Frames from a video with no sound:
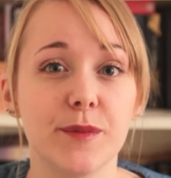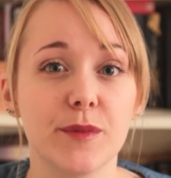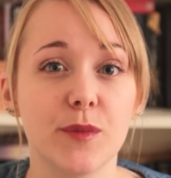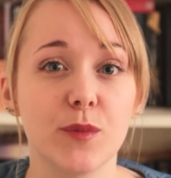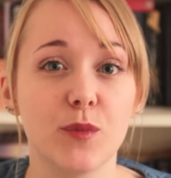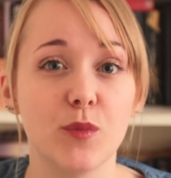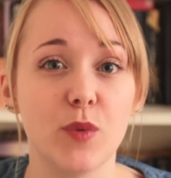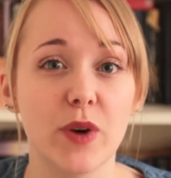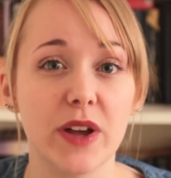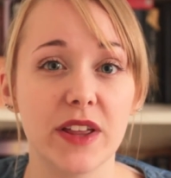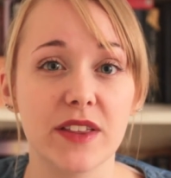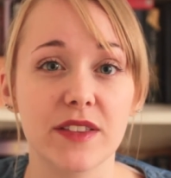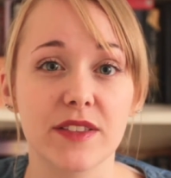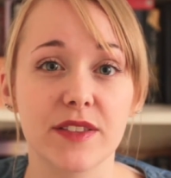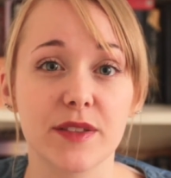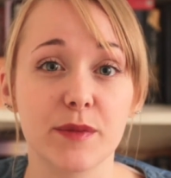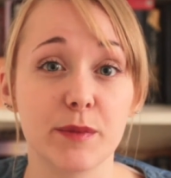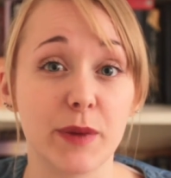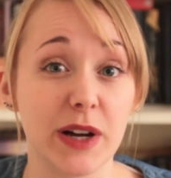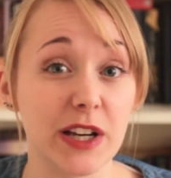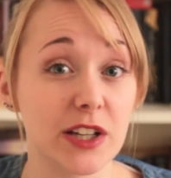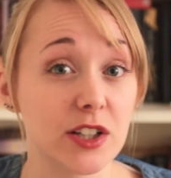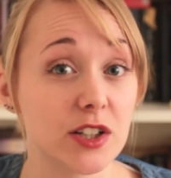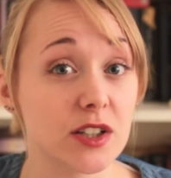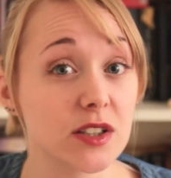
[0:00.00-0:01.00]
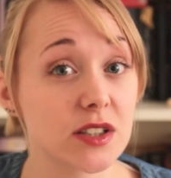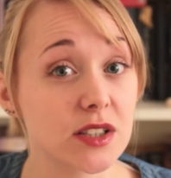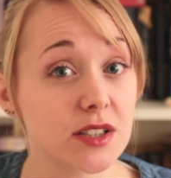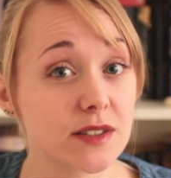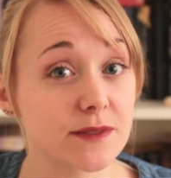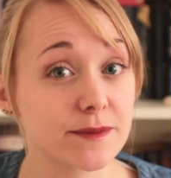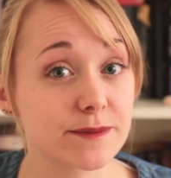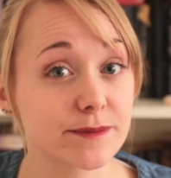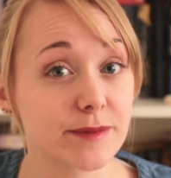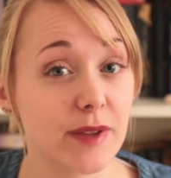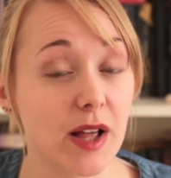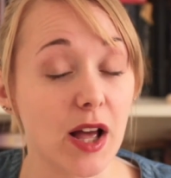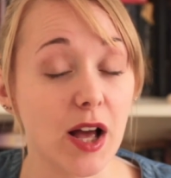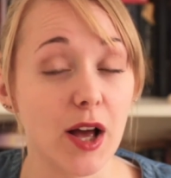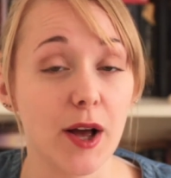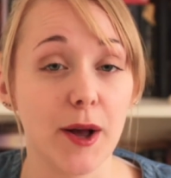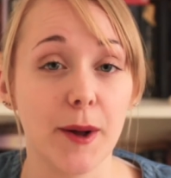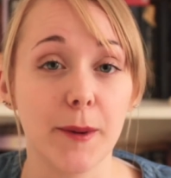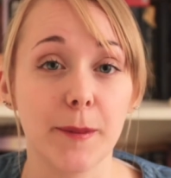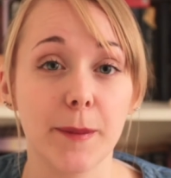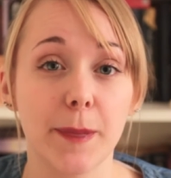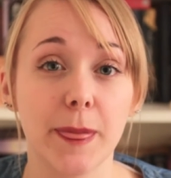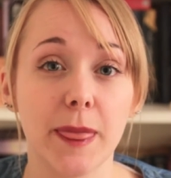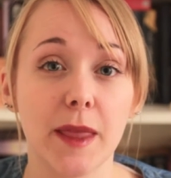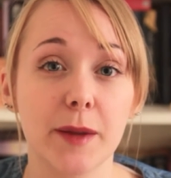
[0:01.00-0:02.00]
with my look,
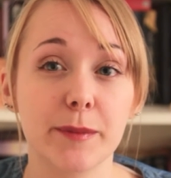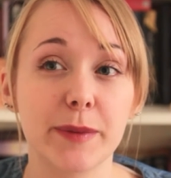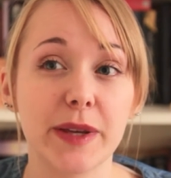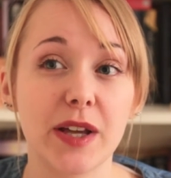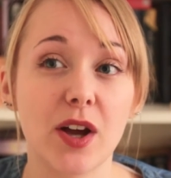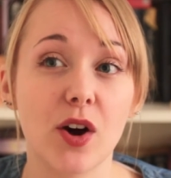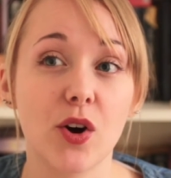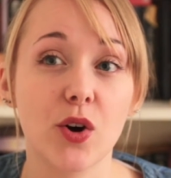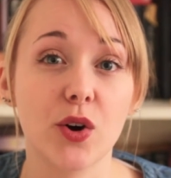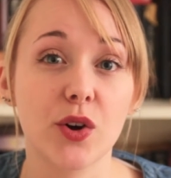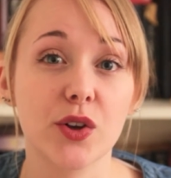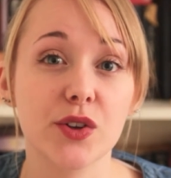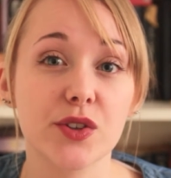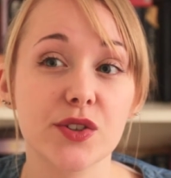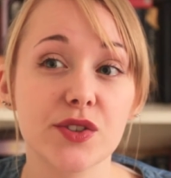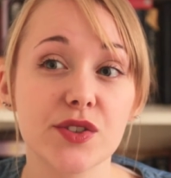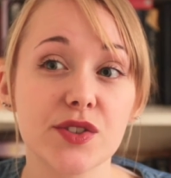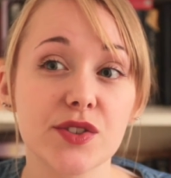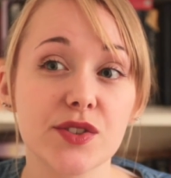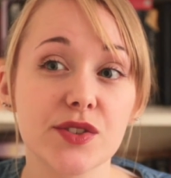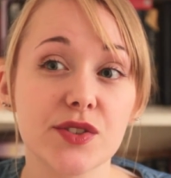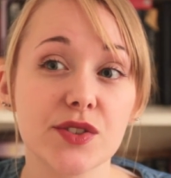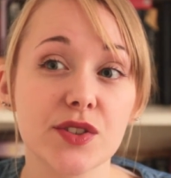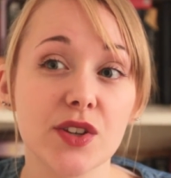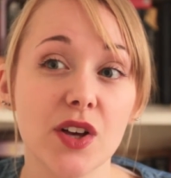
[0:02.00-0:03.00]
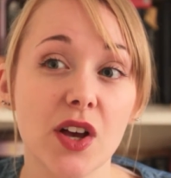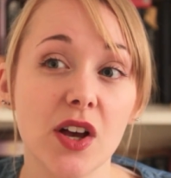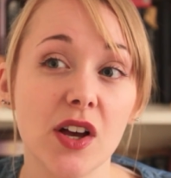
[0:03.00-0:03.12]
because,